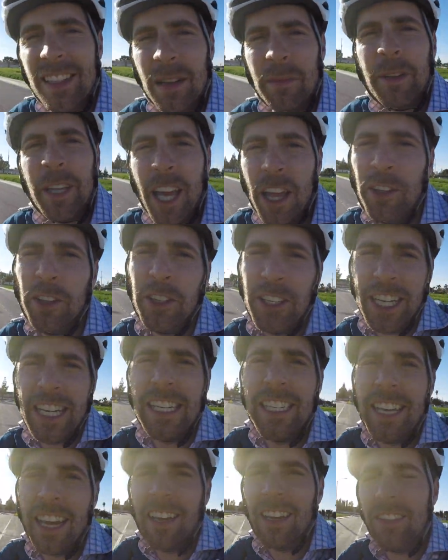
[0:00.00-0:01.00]
some of the other
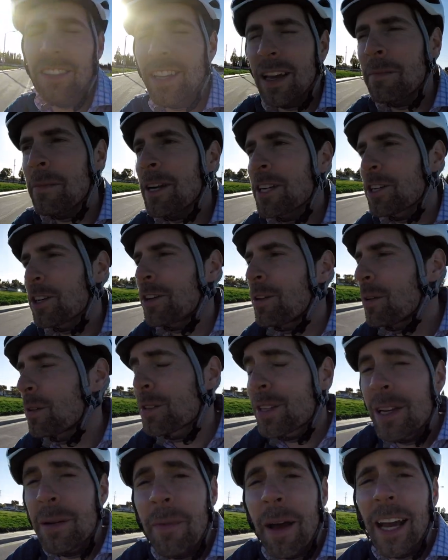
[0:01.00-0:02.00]
details I measured, I'll
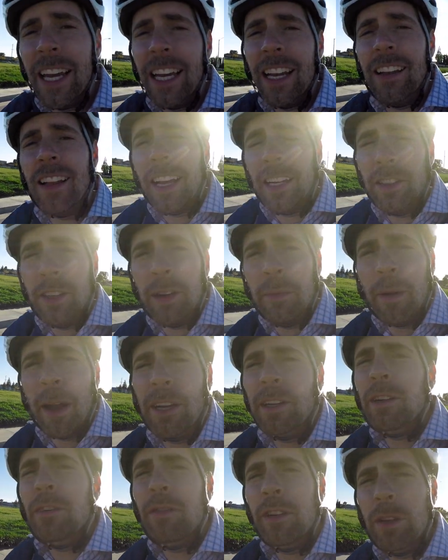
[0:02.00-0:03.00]
see you back at
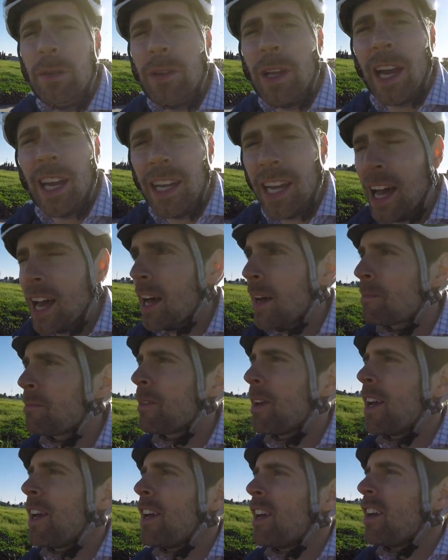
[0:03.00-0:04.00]
electricbikereview.com.